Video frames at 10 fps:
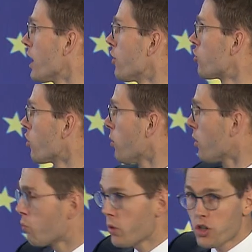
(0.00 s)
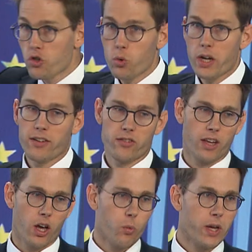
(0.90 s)
So what we do is
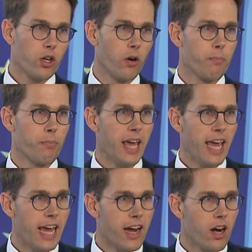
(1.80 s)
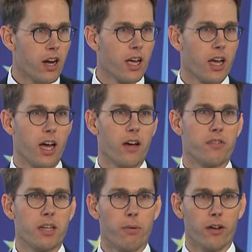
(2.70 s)
we compare the
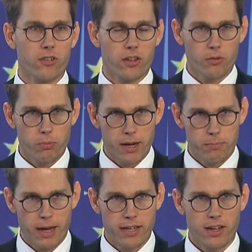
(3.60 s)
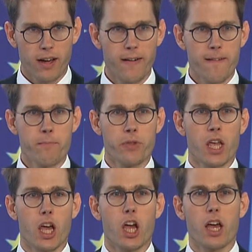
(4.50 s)
deposit spread beta
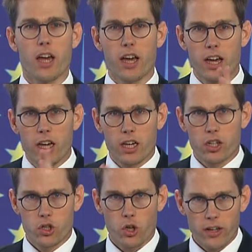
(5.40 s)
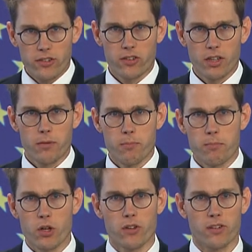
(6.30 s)
across
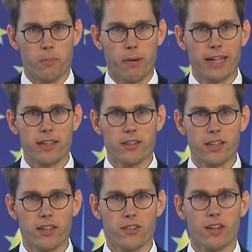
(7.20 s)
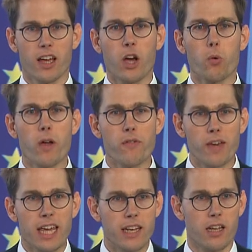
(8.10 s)
municipalities
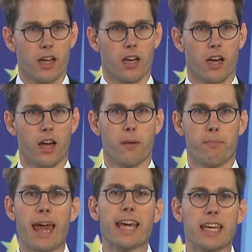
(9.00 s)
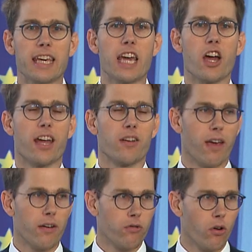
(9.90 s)
within a bank year, and
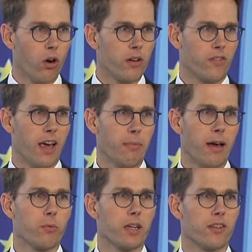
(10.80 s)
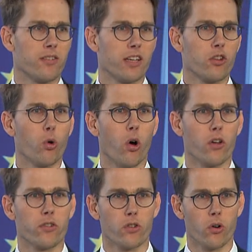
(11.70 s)
thereby we seek to
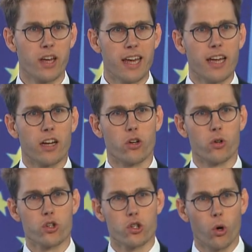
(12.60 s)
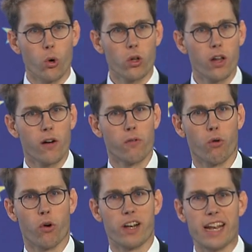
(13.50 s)
also control
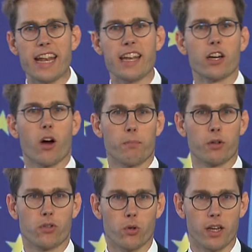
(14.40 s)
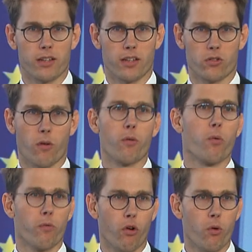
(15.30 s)
for lending opportunities or
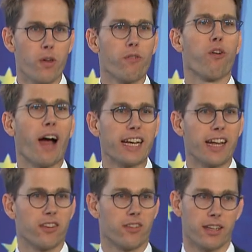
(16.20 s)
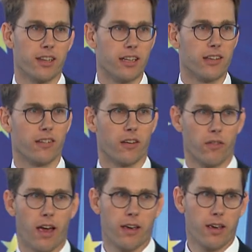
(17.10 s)
for refinancing needs,
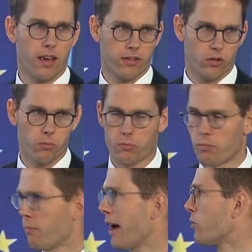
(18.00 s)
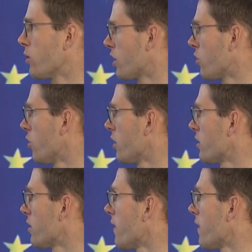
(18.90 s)
as you might want to call it.